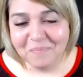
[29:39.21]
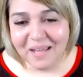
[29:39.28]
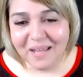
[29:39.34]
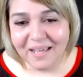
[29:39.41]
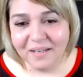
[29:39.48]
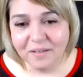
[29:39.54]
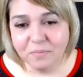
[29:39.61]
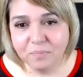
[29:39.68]

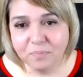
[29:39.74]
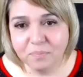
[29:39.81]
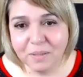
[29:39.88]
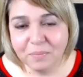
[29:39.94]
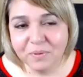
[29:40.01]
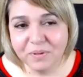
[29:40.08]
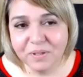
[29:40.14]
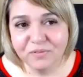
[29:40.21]
And
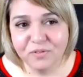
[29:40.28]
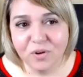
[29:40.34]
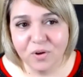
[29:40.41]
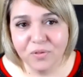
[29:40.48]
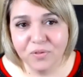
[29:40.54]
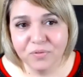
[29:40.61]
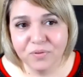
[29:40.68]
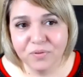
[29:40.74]
people that have
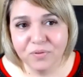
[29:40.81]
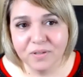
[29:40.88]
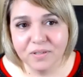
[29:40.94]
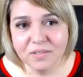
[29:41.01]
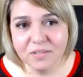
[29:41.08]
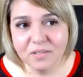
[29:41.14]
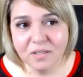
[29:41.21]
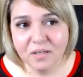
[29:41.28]
gone through
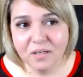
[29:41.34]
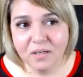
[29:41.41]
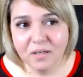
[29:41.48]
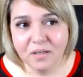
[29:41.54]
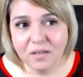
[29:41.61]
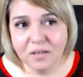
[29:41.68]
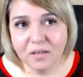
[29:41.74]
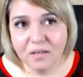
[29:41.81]
this,
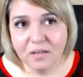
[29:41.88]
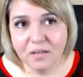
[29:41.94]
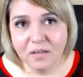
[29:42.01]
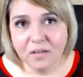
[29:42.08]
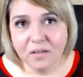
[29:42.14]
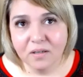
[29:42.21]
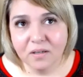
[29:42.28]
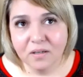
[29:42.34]

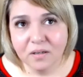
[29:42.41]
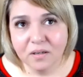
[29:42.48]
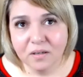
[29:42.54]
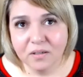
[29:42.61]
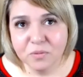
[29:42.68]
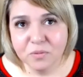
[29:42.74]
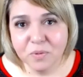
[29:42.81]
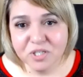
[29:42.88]

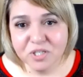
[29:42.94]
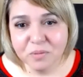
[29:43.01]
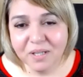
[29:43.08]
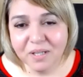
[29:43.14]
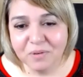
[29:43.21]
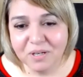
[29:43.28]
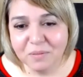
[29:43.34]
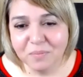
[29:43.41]
especially when
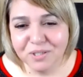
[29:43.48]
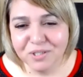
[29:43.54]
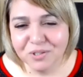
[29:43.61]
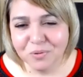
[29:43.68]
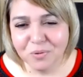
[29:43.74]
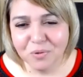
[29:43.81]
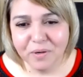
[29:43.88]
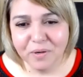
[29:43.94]
they read my
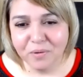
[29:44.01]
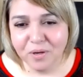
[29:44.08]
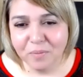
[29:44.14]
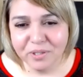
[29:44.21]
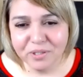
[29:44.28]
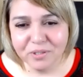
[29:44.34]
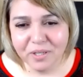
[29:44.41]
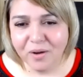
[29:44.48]
story or know
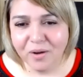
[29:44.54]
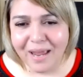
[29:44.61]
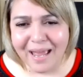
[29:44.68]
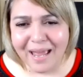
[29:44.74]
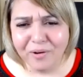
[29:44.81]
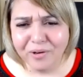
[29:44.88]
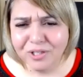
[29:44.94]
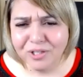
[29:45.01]
my story, they go,
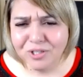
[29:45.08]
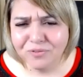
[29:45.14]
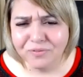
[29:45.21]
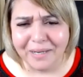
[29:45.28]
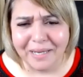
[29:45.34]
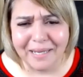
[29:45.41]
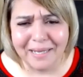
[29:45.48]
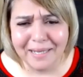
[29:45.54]
how could you
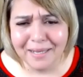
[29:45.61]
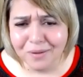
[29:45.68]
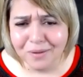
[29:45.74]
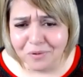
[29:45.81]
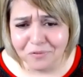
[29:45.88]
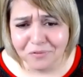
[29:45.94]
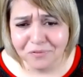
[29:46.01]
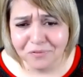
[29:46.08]
forgive?